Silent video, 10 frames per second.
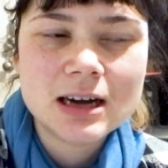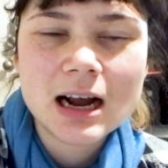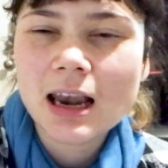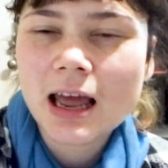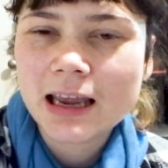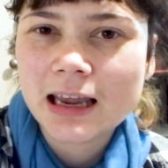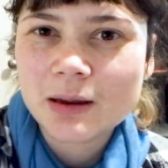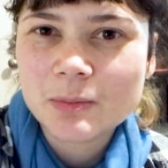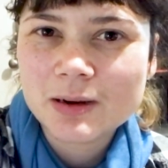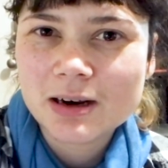I like
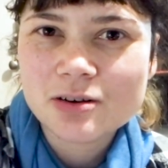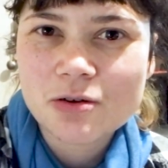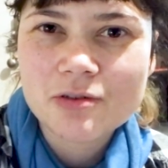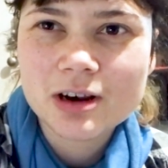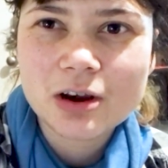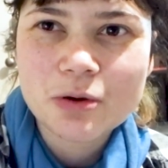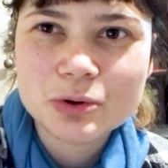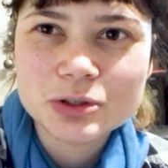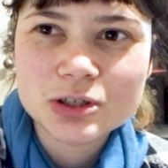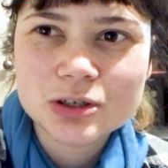it, but I don't really know
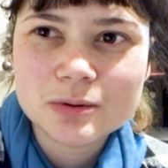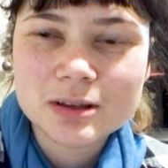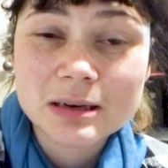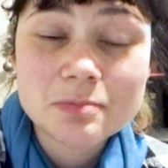what to do with it.